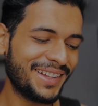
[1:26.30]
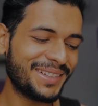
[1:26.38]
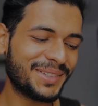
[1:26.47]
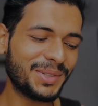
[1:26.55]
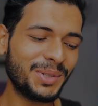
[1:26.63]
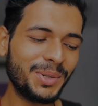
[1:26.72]

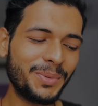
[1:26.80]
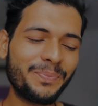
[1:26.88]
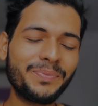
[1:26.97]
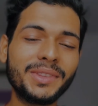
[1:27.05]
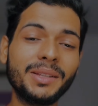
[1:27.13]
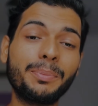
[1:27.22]
So
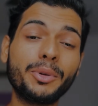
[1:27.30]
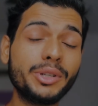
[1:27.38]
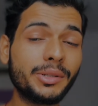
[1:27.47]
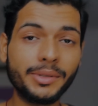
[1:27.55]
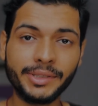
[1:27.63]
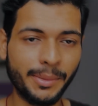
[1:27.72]
the
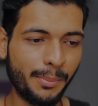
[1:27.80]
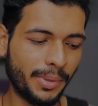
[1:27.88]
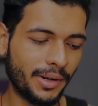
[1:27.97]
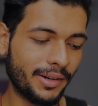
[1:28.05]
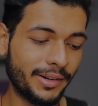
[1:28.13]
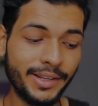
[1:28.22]
project was
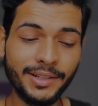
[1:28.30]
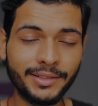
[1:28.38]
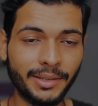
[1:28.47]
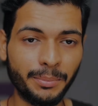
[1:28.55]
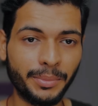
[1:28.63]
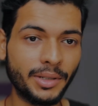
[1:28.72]
simple, real
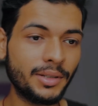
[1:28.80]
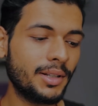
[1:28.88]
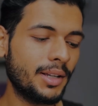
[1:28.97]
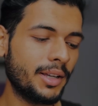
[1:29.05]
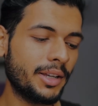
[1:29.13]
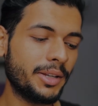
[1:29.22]
simple.
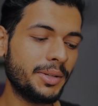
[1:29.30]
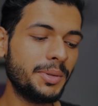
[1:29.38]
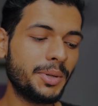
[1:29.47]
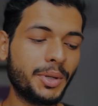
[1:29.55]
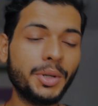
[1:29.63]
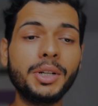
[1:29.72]

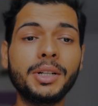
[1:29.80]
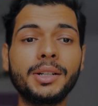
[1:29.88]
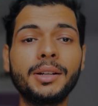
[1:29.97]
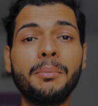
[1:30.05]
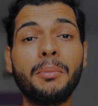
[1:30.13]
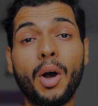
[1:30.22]
You took
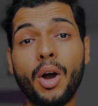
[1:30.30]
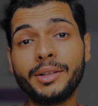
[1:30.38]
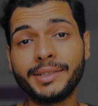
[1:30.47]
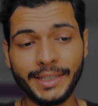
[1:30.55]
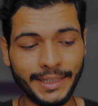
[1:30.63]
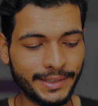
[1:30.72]
mock
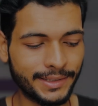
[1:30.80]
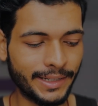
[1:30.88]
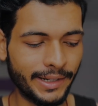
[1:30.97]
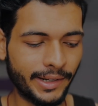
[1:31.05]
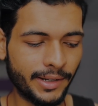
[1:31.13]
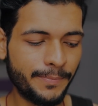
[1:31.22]
sales
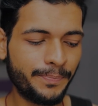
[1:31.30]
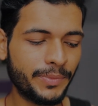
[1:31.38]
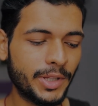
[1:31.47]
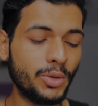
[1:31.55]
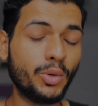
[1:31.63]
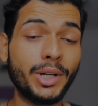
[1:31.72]
data,
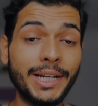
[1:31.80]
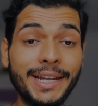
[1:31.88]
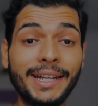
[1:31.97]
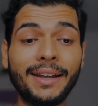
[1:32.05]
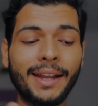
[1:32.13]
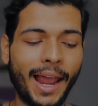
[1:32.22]
you
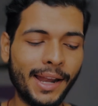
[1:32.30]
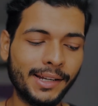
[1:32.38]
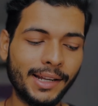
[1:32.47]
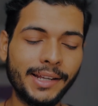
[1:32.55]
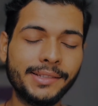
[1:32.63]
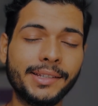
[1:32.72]
cleaned and
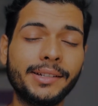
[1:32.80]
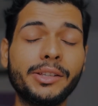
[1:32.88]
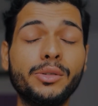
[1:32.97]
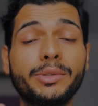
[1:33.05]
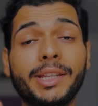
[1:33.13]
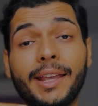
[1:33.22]
analyzed it
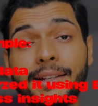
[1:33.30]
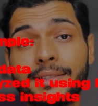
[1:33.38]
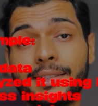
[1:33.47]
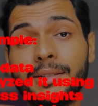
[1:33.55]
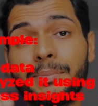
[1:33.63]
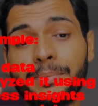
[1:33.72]
using
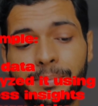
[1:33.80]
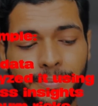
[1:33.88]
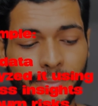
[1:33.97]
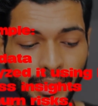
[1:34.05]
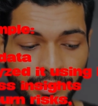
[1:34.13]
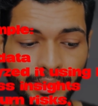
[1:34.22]
Excel
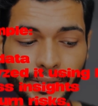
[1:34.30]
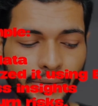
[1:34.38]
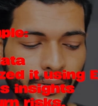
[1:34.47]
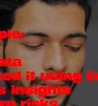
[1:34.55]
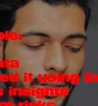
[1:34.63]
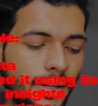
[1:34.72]
plus
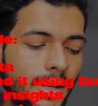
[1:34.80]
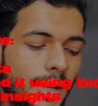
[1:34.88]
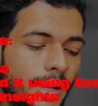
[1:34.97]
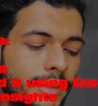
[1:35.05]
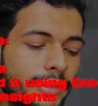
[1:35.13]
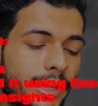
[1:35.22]
SQL.
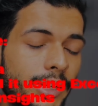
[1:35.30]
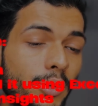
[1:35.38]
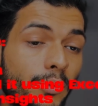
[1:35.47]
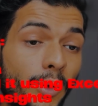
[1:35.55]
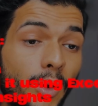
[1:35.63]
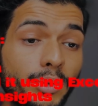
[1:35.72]
Then you
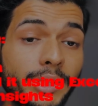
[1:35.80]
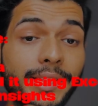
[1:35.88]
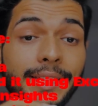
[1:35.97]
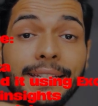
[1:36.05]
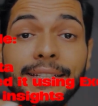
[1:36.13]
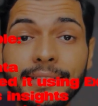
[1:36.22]
found the
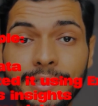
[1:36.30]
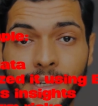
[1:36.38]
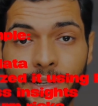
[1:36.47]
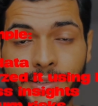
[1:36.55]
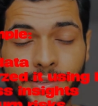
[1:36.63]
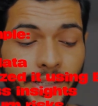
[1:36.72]
key
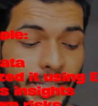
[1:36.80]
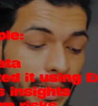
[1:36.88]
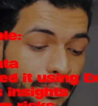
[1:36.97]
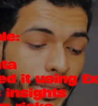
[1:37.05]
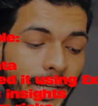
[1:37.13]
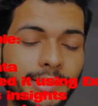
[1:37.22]
insights, the
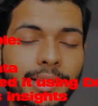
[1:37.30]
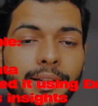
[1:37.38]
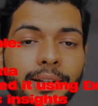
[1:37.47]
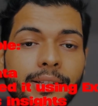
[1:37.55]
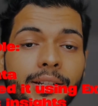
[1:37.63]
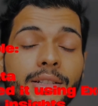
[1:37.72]
KPIs that
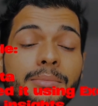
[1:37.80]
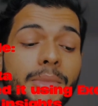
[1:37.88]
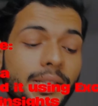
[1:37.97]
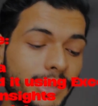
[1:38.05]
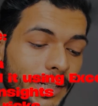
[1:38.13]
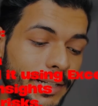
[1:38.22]
are there, the
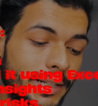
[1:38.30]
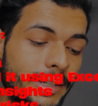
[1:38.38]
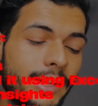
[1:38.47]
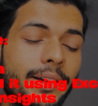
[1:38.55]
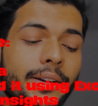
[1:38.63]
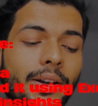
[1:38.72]

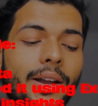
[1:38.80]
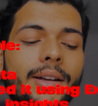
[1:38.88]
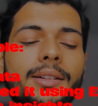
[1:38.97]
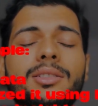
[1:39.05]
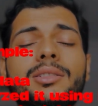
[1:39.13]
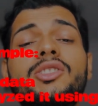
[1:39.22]
monthly
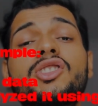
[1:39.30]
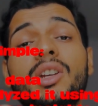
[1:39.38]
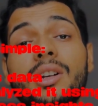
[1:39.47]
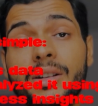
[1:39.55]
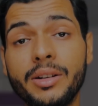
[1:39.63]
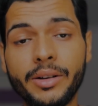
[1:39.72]
trends, the
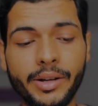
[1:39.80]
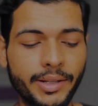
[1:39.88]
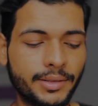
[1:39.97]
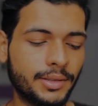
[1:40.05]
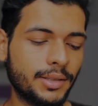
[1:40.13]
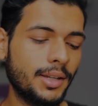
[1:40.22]
churn risk,